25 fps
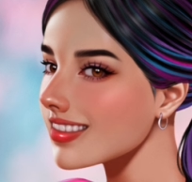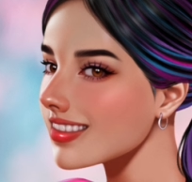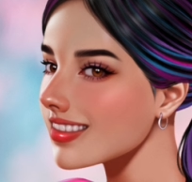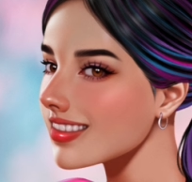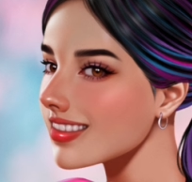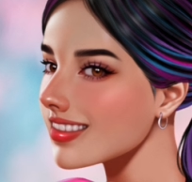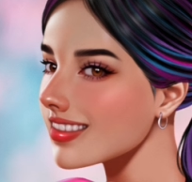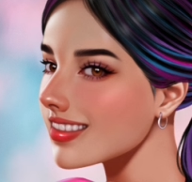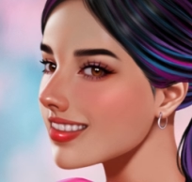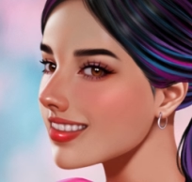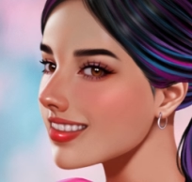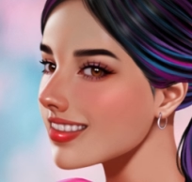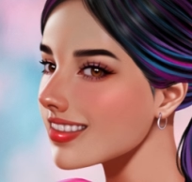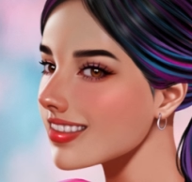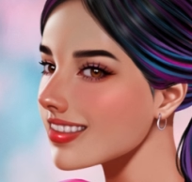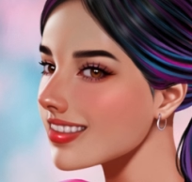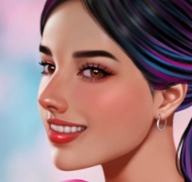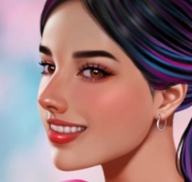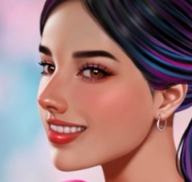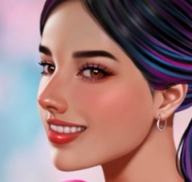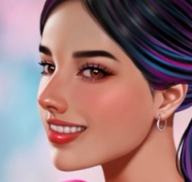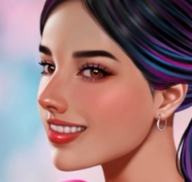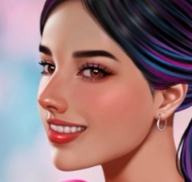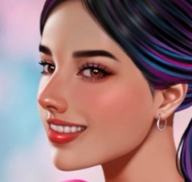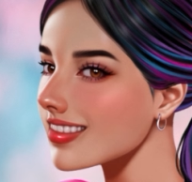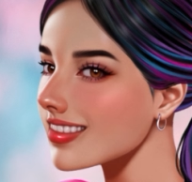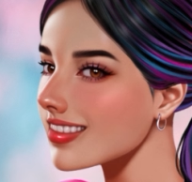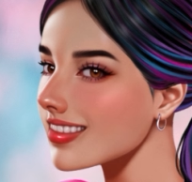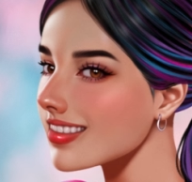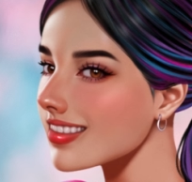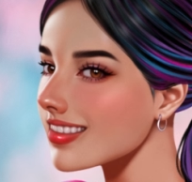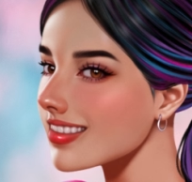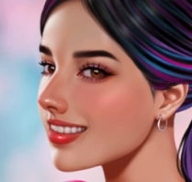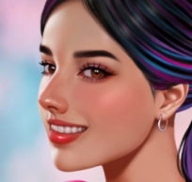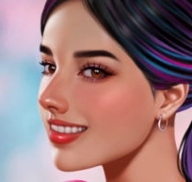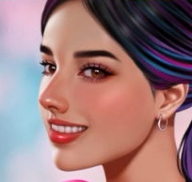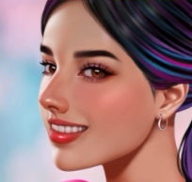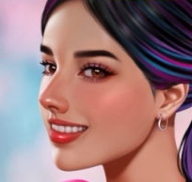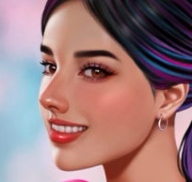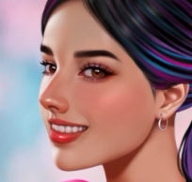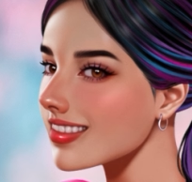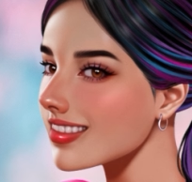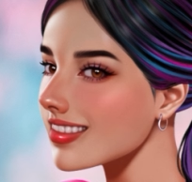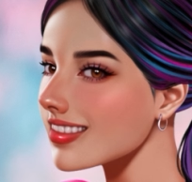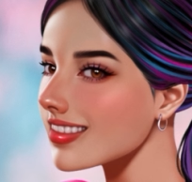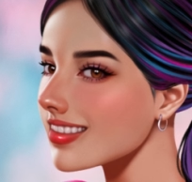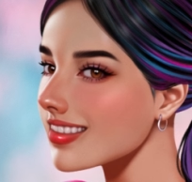Nothing is said.